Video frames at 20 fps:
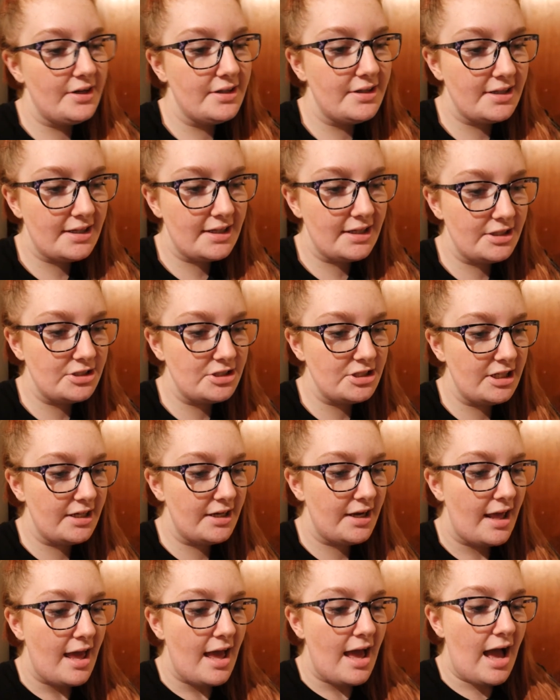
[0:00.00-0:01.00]
in the
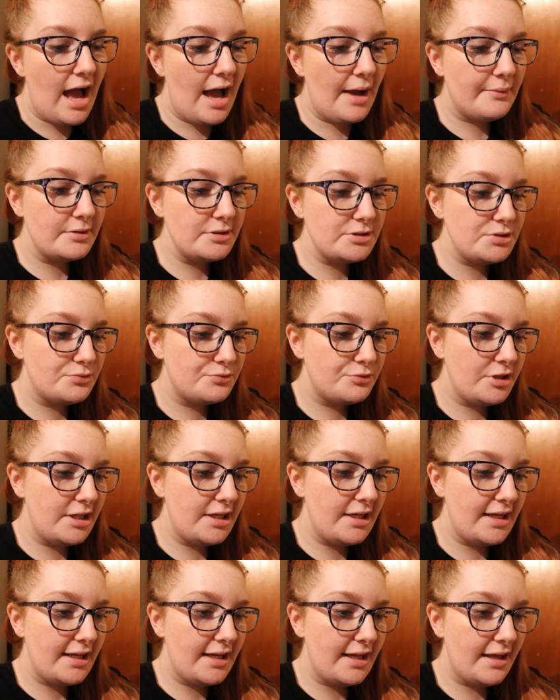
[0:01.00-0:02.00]
kitchen. I was
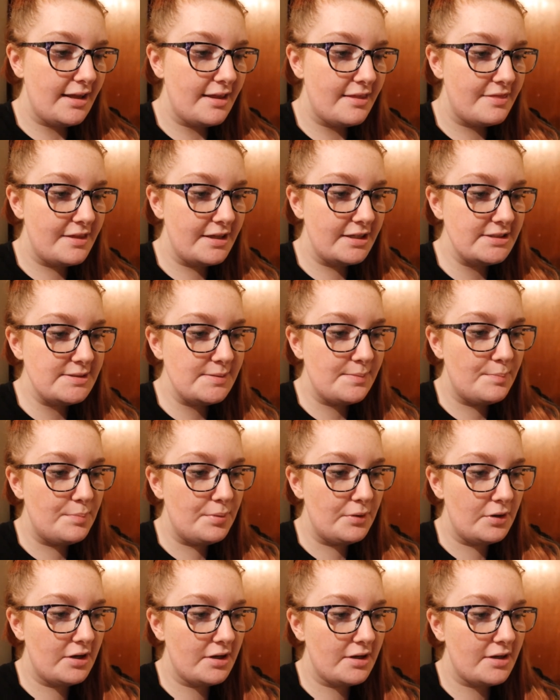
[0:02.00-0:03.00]
reading this
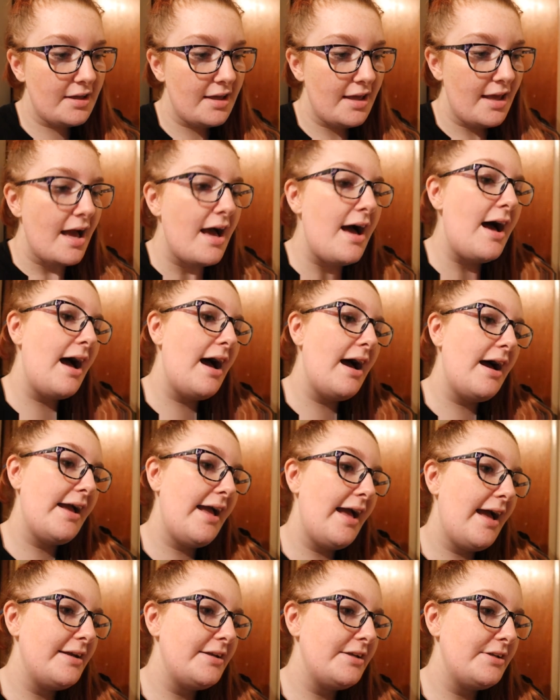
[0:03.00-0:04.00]
book. I
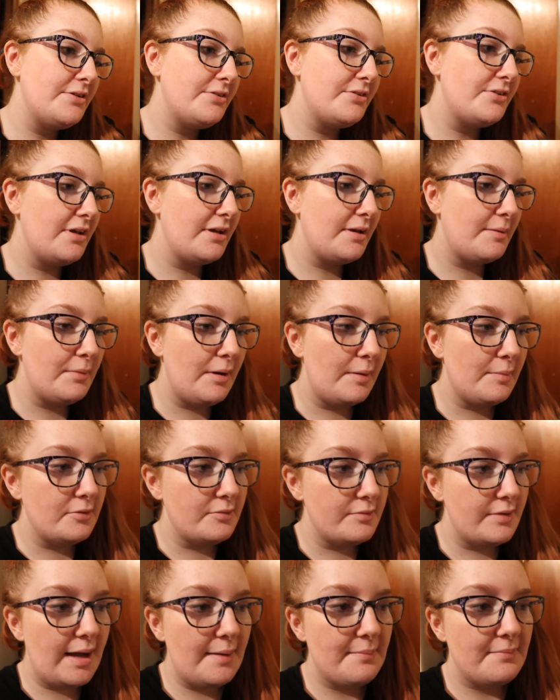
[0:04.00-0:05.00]
had to use like bubble
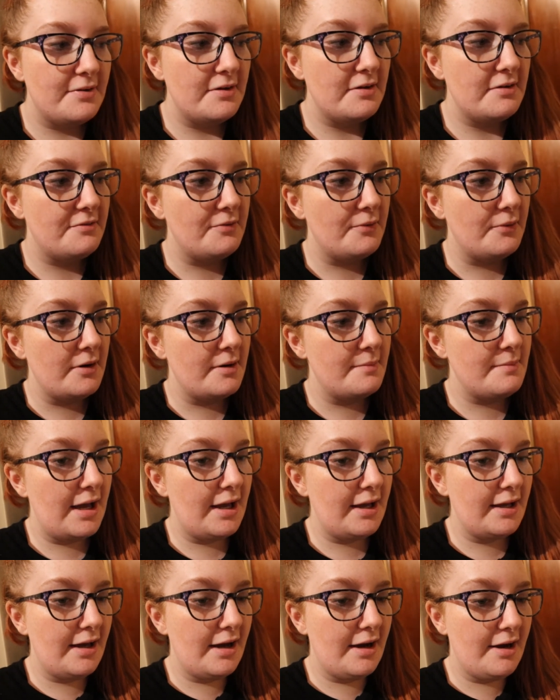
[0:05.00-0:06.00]
wrap for
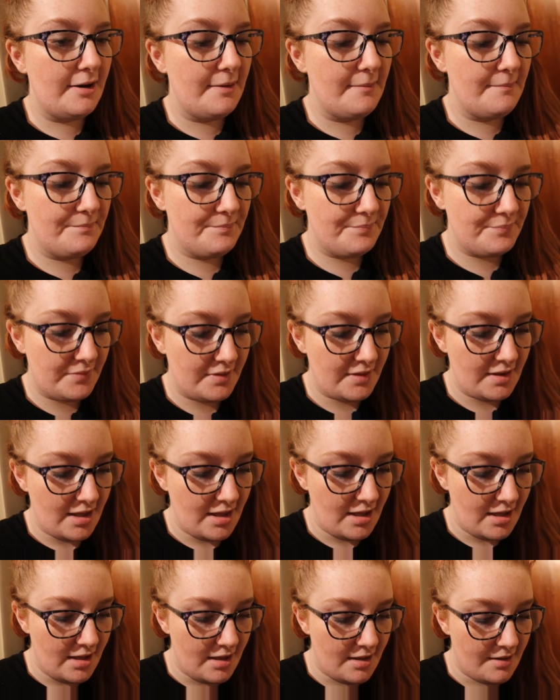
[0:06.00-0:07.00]

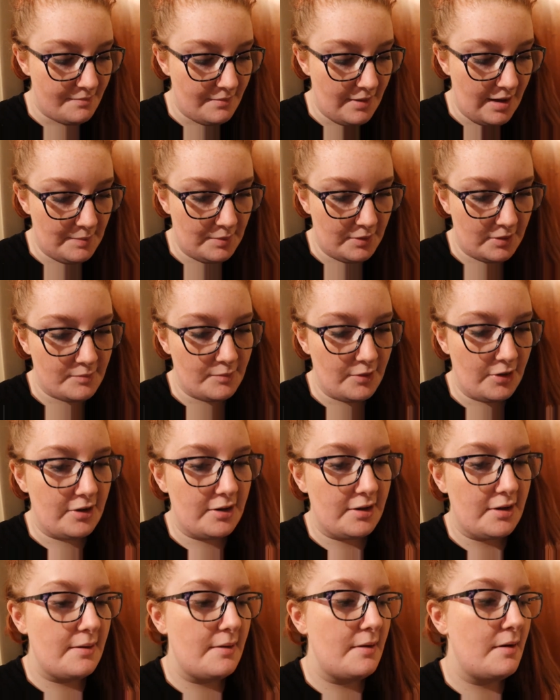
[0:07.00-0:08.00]
my
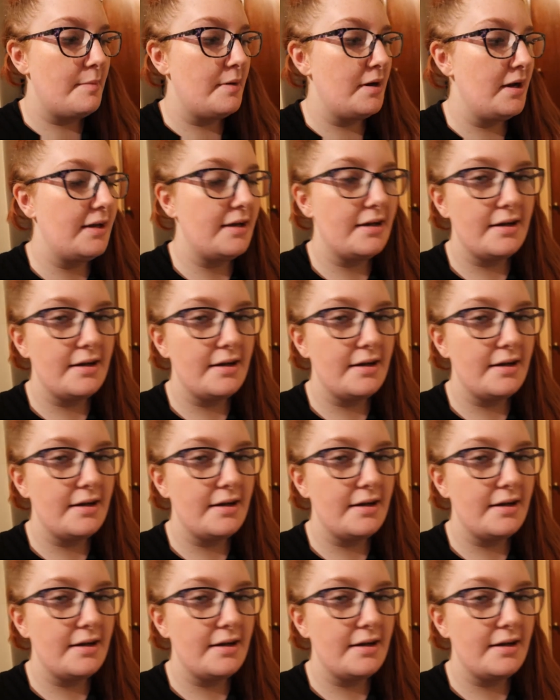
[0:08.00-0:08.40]
bookmark, but I